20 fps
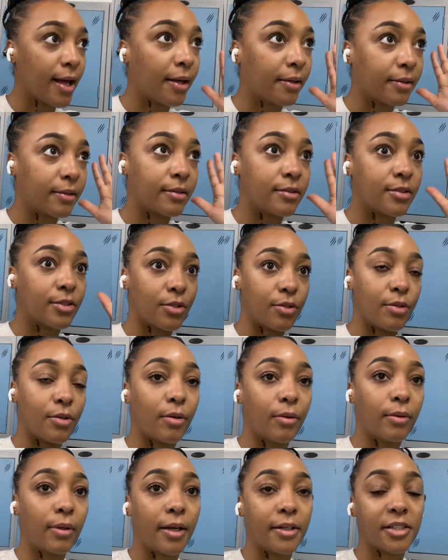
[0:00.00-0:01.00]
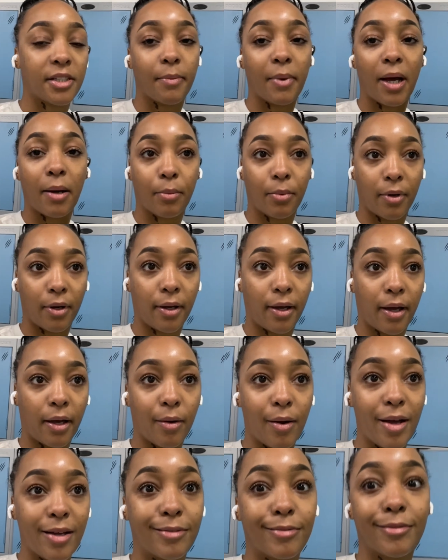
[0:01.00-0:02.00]
and do like some ab
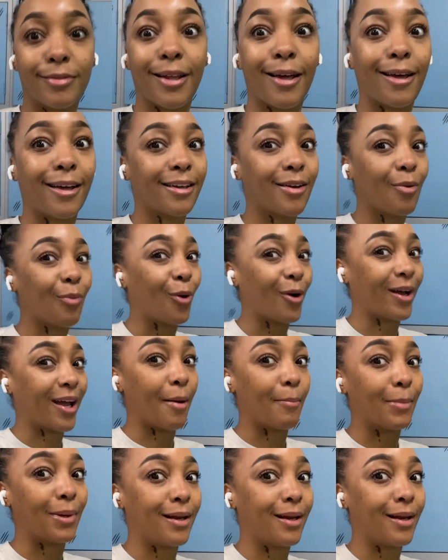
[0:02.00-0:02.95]
workout and like work out my